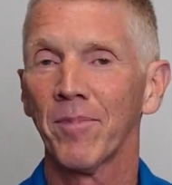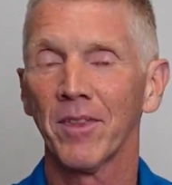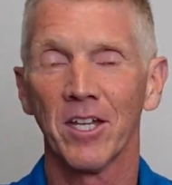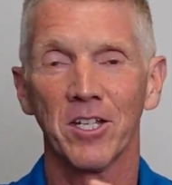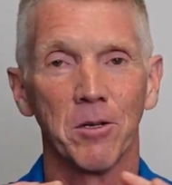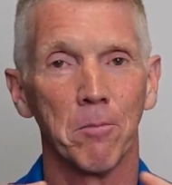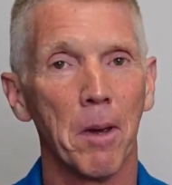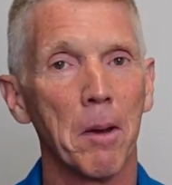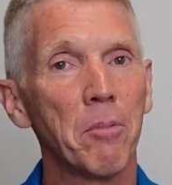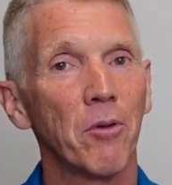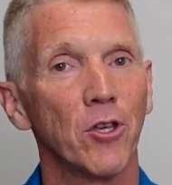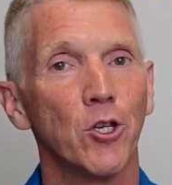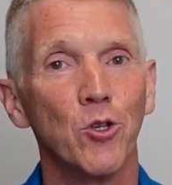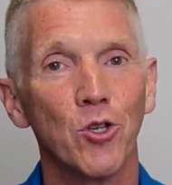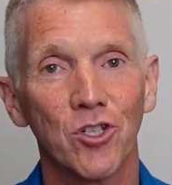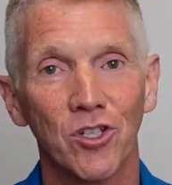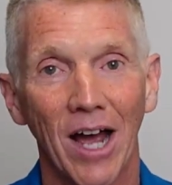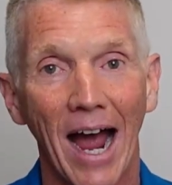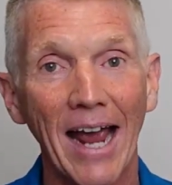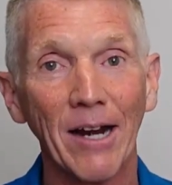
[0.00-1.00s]
some people that you
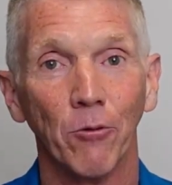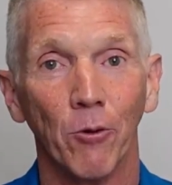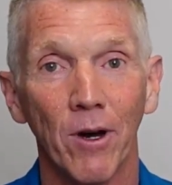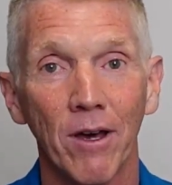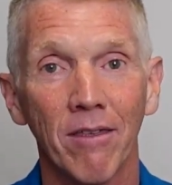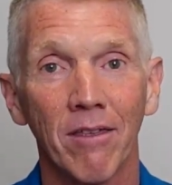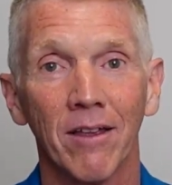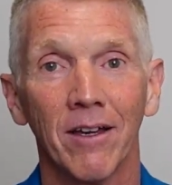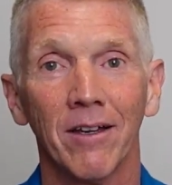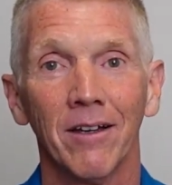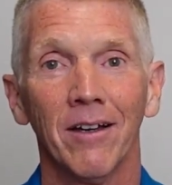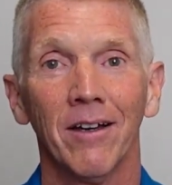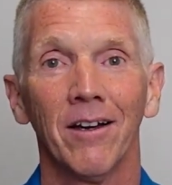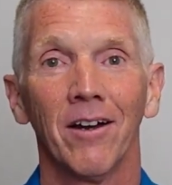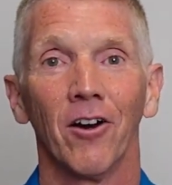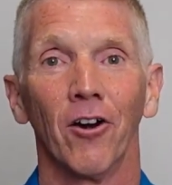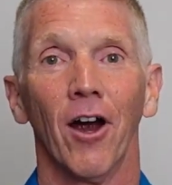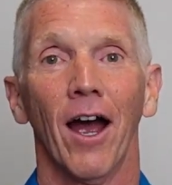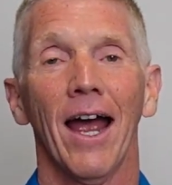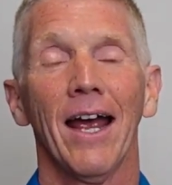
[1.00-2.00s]
sign with
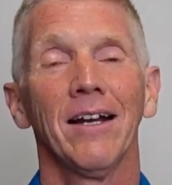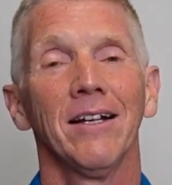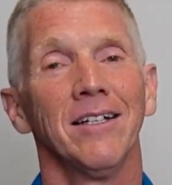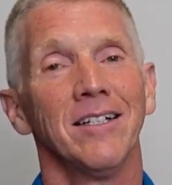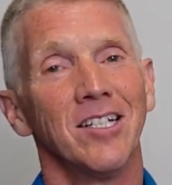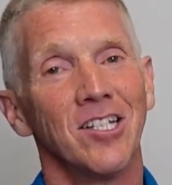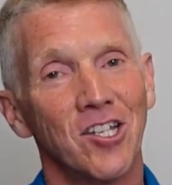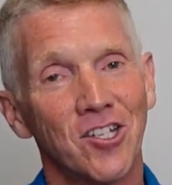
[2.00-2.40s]
all right,